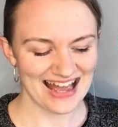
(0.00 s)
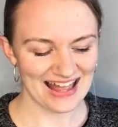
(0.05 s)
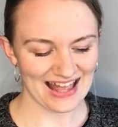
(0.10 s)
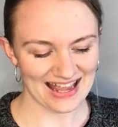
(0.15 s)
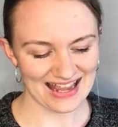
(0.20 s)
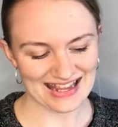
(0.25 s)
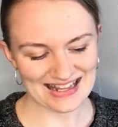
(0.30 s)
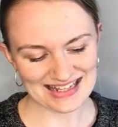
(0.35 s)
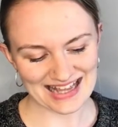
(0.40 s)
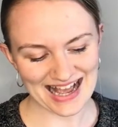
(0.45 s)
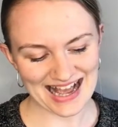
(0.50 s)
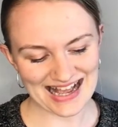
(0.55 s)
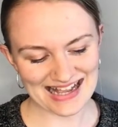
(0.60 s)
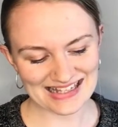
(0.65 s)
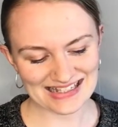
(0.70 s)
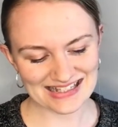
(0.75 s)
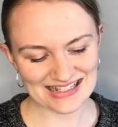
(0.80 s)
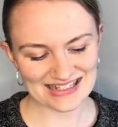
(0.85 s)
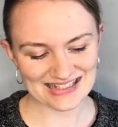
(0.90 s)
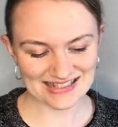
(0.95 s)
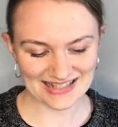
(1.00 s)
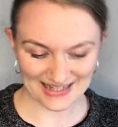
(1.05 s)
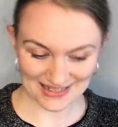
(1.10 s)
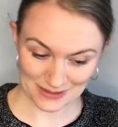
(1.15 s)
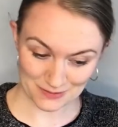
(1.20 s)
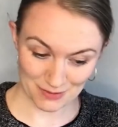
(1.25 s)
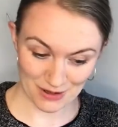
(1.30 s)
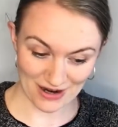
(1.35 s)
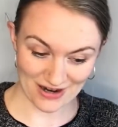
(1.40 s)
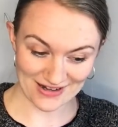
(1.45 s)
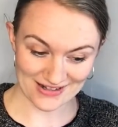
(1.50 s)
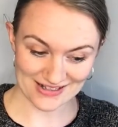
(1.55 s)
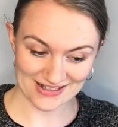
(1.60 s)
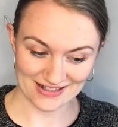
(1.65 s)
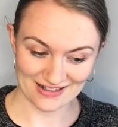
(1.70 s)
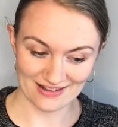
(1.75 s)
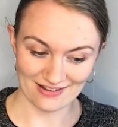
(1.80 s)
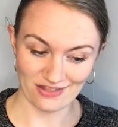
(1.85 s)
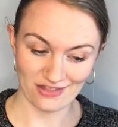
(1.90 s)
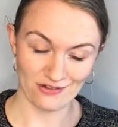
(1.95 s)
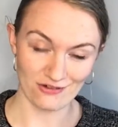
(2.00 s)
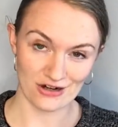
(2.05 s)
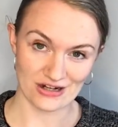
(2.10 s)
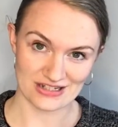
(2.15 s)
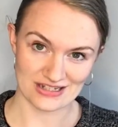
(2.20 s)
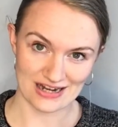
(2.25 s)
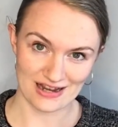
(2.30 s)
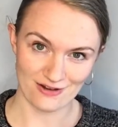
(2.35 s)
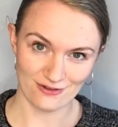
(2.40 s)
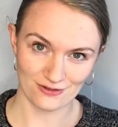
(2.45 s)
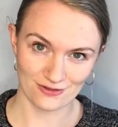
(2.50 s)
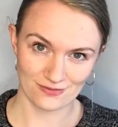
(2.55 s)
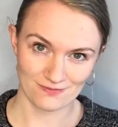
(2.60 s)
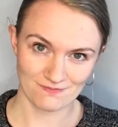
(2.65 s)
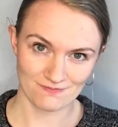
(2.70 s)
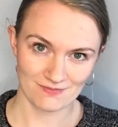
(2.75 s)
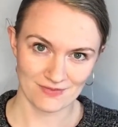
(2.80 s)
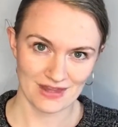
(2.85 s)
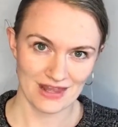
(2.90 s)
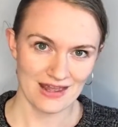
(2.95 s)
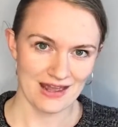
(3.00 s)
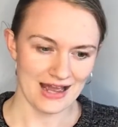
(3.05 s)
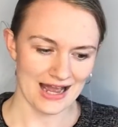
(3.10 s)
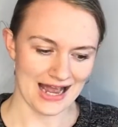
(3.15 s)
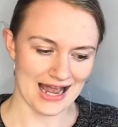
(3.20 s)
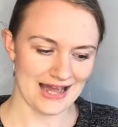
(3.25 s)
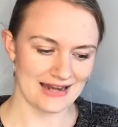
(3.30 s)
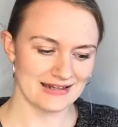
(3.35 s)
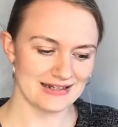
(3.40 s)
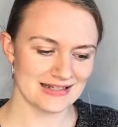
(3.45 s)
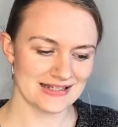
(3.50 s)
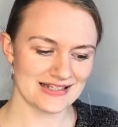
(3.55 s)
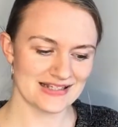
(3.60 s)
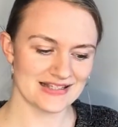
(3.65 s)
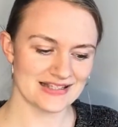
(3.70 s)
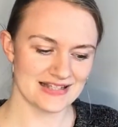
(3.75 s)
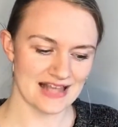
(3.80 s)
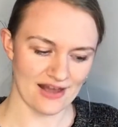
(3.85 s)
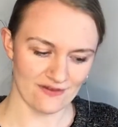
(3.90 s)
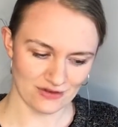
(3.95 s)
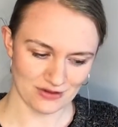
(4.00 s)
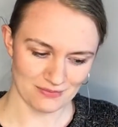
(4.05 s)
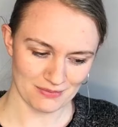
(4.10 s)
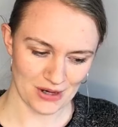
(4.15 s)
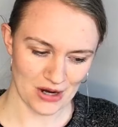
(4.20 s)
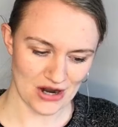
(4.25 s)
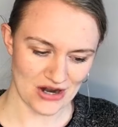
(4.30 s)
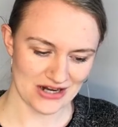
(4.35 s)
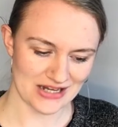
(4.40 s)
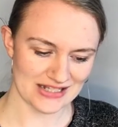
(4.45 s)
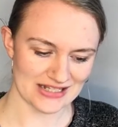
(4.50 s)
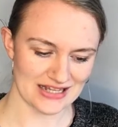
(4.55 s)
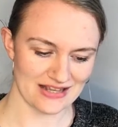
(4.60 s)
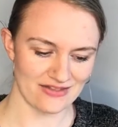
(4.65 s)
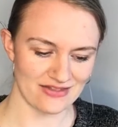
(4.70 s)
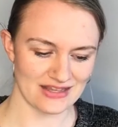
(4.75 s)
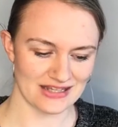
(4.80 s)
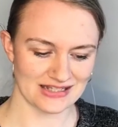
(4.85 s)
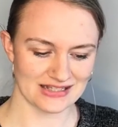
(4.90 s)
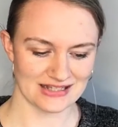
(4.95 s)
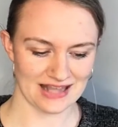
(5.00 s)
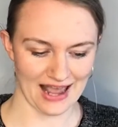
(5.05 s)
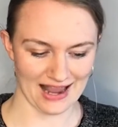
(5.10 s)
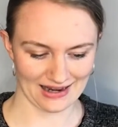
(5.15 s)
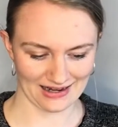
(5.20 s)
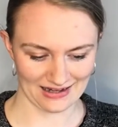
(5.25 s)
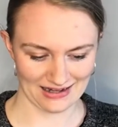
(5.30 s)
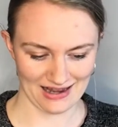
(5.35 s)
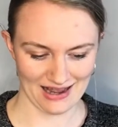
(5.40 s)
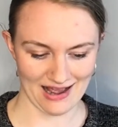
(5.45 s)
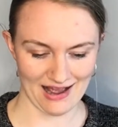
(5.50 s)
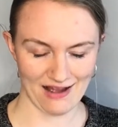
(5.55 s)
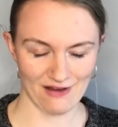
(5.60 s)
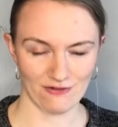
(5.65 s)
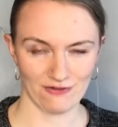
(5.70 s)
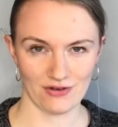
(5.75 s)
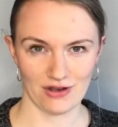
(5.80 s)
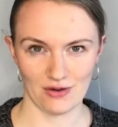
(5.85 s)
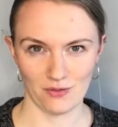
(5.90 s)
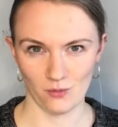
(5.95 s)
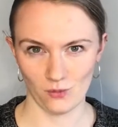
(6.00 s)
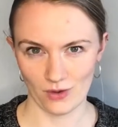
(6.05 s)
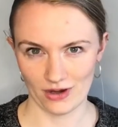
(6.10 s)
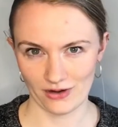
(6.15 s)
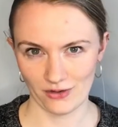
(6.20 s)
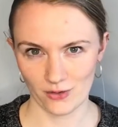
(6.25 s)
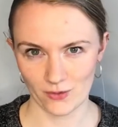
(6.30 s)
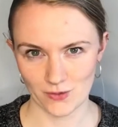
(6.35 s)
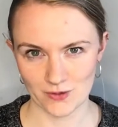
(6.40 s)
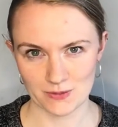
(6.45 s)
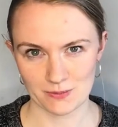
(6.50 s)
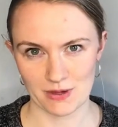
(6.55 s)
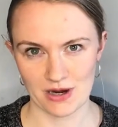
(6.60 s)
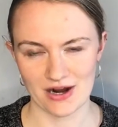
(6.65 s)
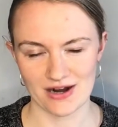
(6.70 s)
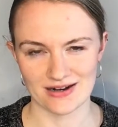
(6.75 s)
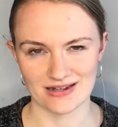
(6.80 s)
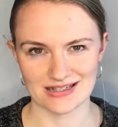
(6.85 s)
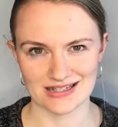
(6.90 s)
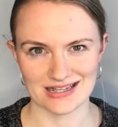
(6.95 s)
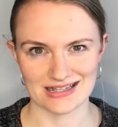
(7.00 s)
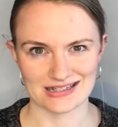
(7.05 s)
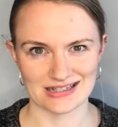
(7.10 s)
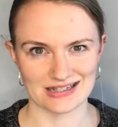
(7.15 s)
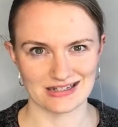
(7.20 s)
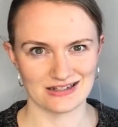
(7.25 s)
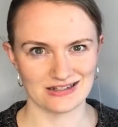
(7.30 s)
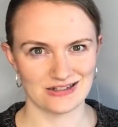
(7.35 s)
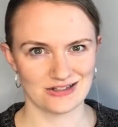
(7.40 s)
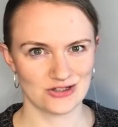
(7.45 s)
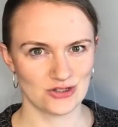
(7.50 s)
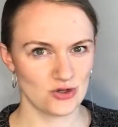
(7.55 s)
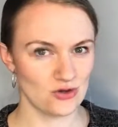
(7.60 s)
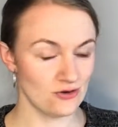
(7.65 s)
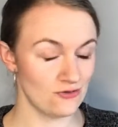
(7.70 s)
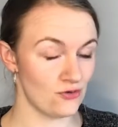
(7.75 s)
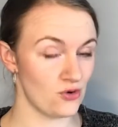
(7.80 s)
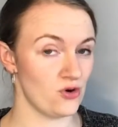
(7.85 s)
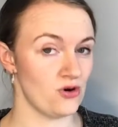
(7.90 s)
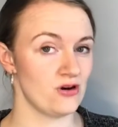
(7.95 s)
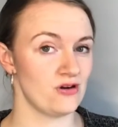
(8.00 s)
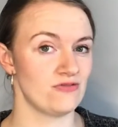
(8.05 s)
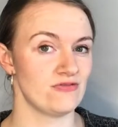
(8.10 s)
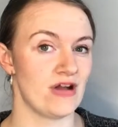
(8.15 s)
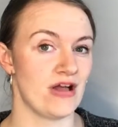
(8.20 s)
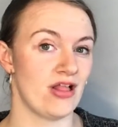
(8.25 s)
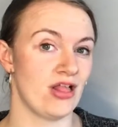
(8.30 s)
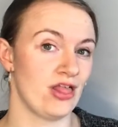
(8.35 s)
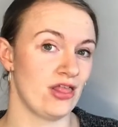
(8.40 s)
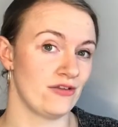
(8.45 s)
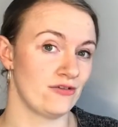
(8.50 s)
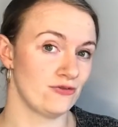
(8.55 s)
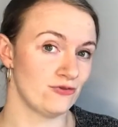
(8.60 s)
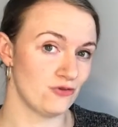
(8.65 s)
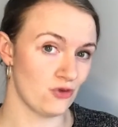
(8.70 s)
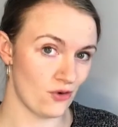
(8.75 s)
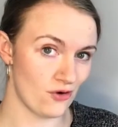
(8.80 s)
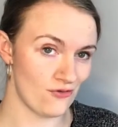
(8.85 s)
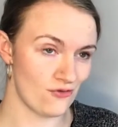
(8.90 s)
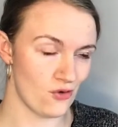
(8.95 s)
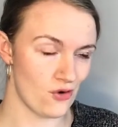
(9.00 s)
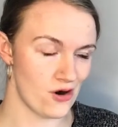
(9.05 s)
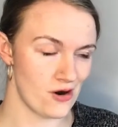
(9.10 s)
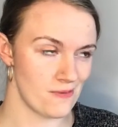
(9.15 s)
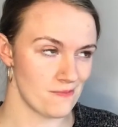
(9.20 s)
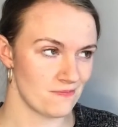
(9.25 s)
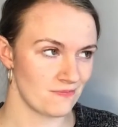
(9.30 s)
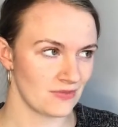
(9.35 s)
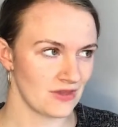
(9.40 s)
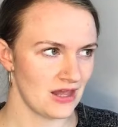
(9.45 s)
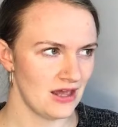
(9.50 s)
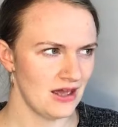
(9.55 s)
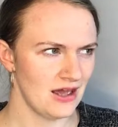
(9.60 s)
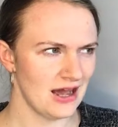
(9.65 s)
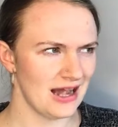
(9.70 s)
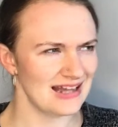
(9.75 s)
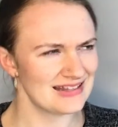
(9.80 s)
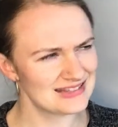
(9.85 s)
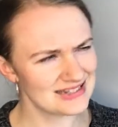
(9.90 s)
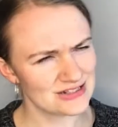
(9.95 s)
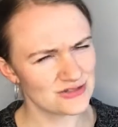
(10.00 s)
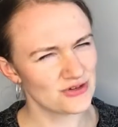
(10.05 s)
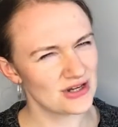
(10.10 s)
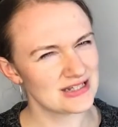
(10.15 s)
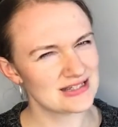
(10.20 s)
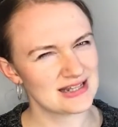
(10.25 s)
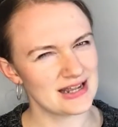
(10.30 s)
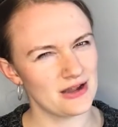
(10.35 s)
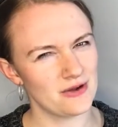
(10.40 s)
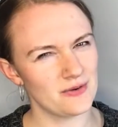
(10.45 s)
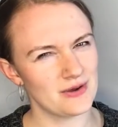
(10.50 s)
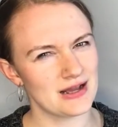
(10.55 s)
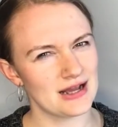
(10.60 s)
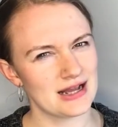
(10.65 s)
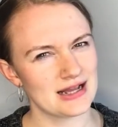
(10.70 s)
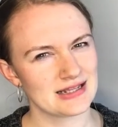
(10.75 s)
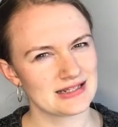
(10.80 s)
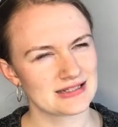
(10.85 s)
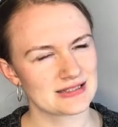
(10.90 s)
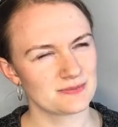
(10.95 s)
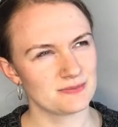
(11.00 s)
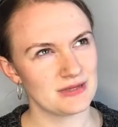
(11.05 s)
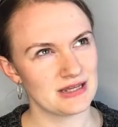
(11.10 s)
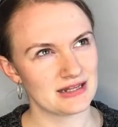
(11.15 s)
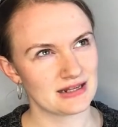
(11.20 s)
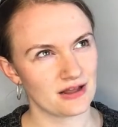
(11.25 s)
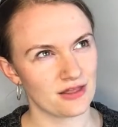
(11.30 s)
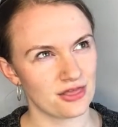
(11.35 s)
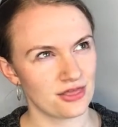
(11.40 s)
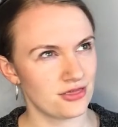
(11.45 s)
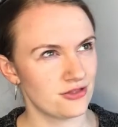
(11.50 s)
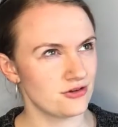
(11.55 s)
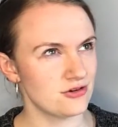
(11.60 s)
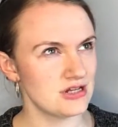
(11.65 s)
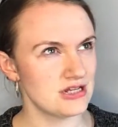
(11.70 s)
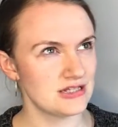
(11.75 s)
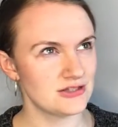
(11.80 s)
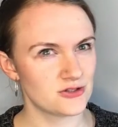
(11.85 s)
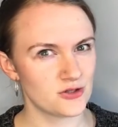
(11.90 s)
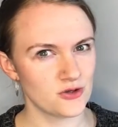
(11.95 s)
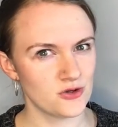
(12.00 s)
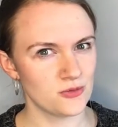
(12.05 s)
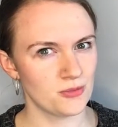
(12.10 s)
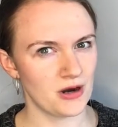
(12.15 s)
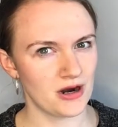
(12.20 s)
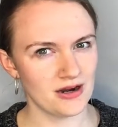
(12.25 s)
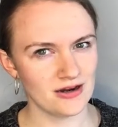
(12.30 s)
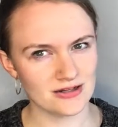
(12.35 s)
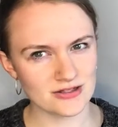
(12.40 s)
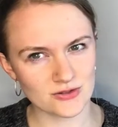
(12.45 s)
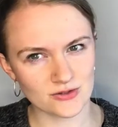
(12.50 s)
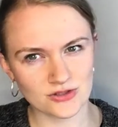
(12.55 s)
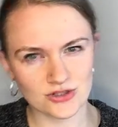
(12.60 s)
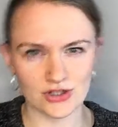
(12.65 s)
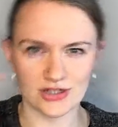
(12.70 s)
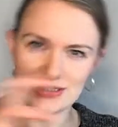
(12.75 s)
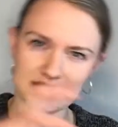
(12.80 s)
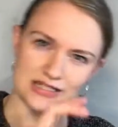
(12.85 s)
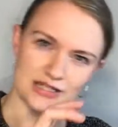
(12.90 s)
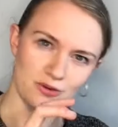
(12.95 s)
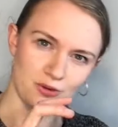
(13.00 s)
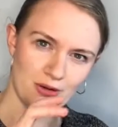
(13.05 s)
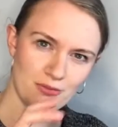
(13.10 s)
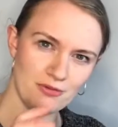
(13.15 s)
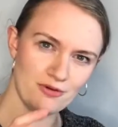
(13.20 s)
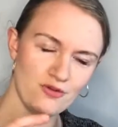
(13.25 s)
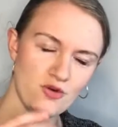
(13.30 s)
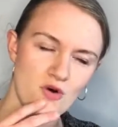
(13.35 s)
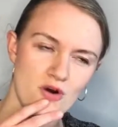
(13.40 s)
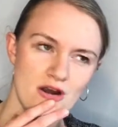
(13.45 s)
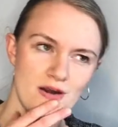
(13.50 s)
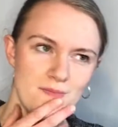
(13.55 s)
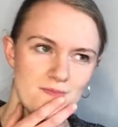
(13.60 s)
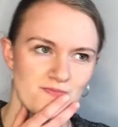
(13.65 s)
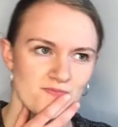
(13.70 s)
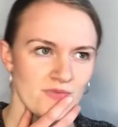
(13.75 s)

It has 6 bars in the first half and 7 bars in the second half, and one of those bars is in 2/4 rather than 4/4. I did write it out as being a 3/2 bar, so joined to the one before,